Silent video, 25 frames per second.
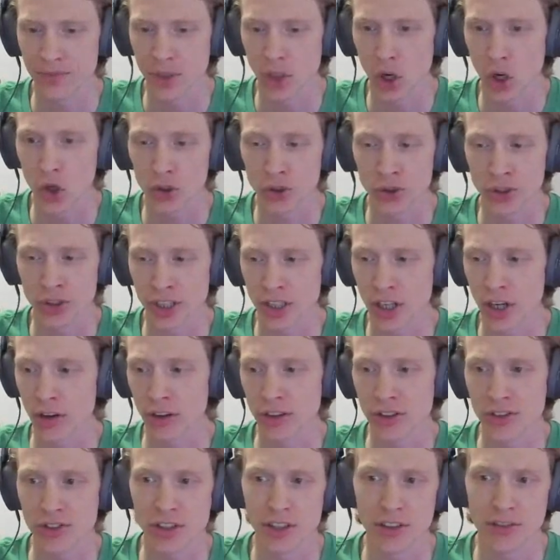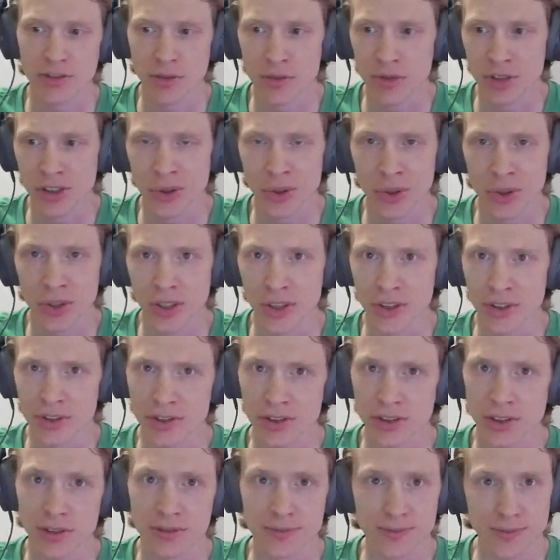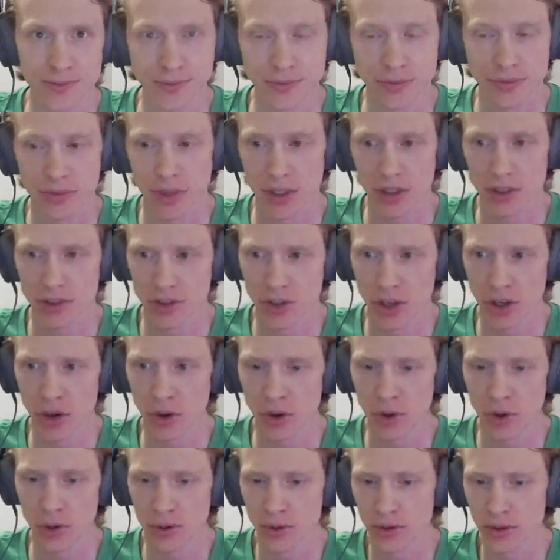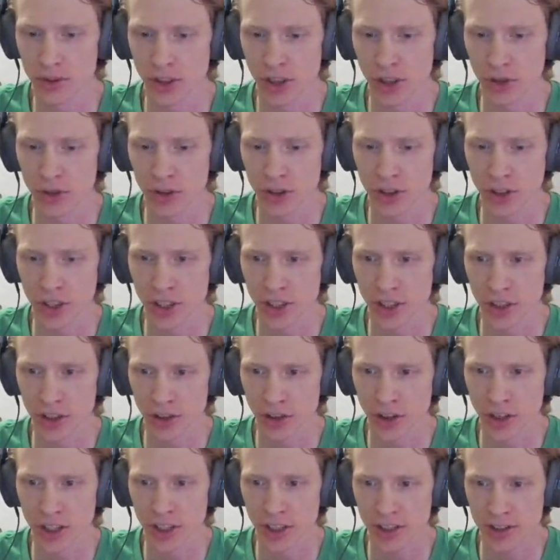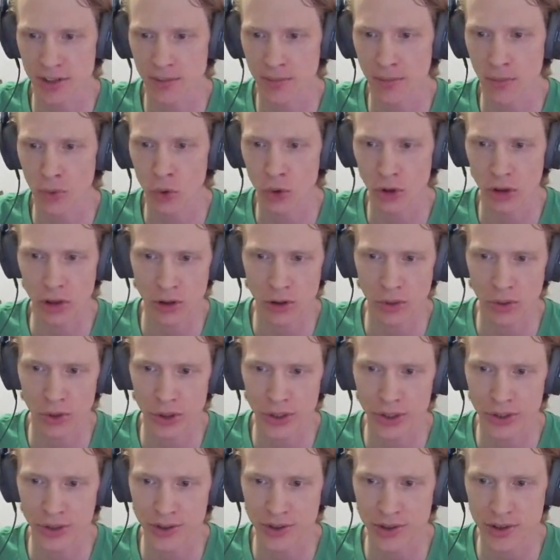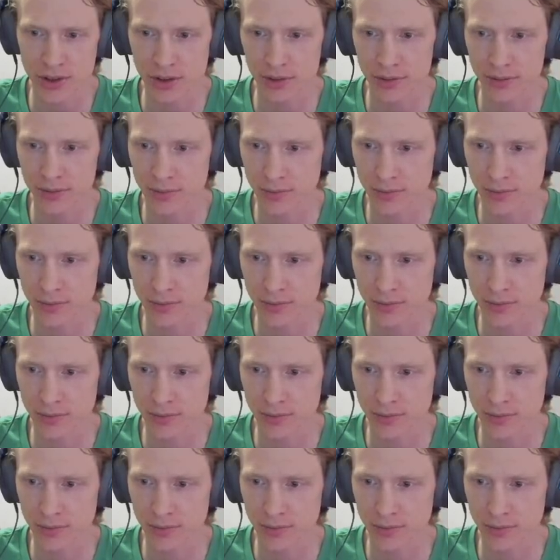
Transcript: alternate currency from doing this. So, you're gonna get some more coins.